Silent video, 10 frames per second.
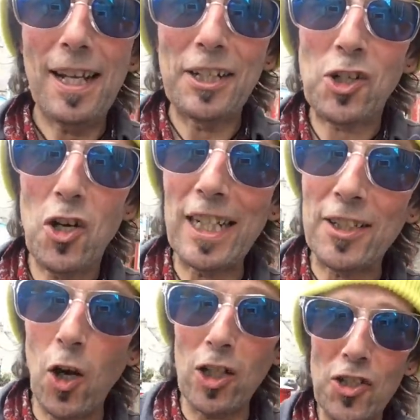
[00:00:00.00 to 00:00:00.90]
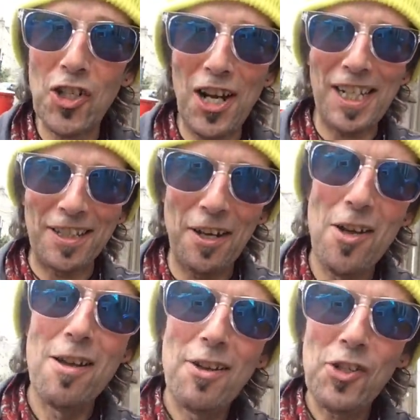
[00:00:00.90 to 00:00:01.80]
and I got a dollar sign
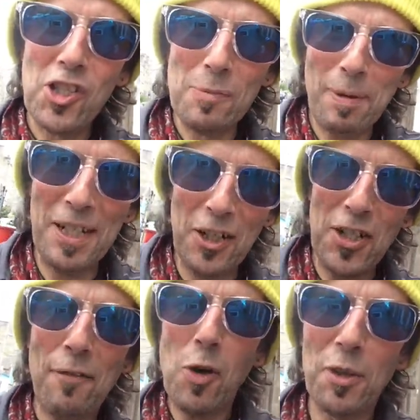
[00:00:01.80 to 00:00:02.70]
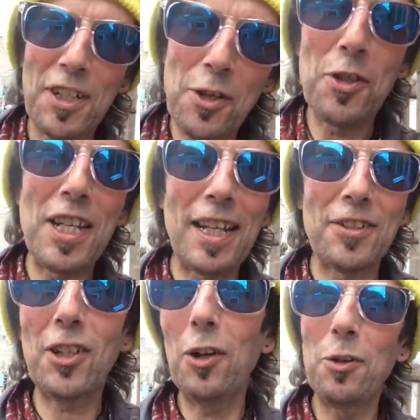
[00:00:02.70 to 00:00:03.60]
spinner, because I haven't got one of those yet,
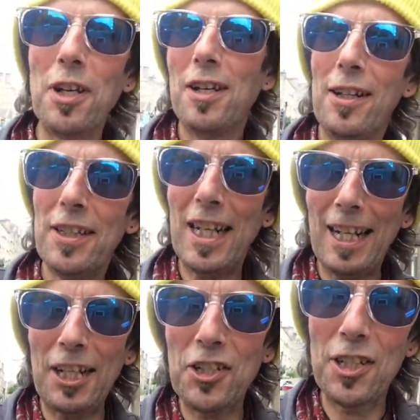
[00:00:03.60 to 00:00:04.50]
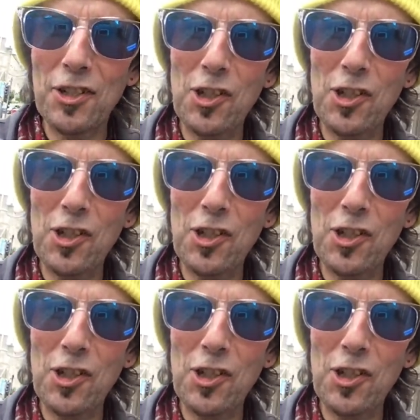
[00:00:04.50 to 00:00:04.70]
so the collection is